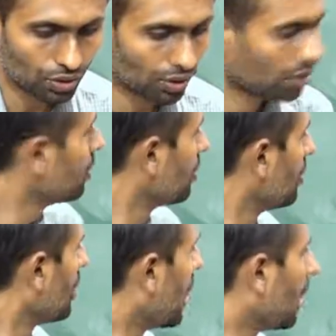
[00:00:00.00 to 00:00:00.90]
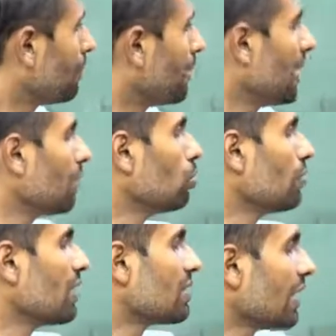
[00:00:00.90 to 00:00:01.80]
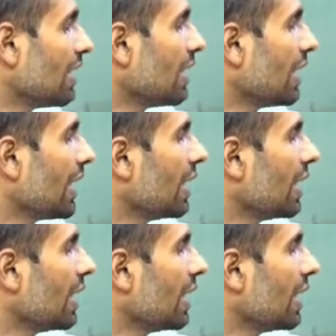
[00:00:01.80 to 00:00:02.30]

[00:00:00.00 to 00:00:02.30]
Sure. Update movie set